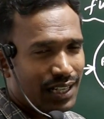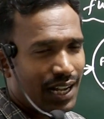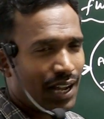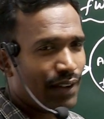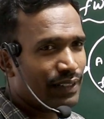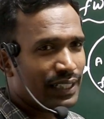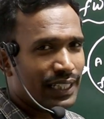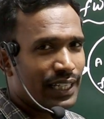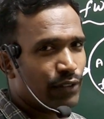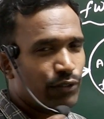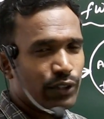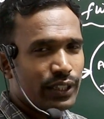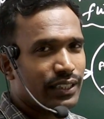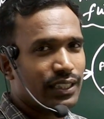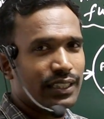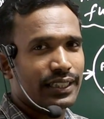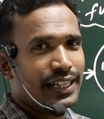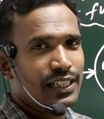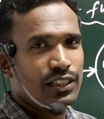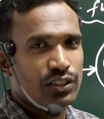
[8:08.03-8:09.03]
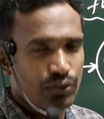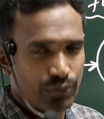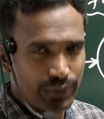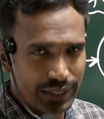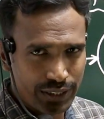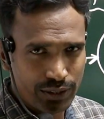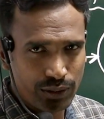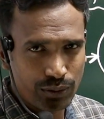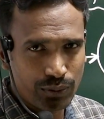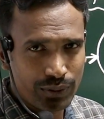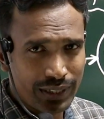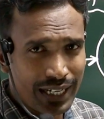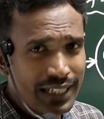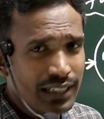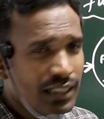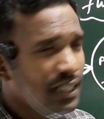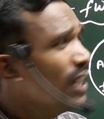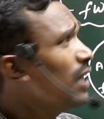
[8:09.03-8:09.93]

I will give you in the next video, right?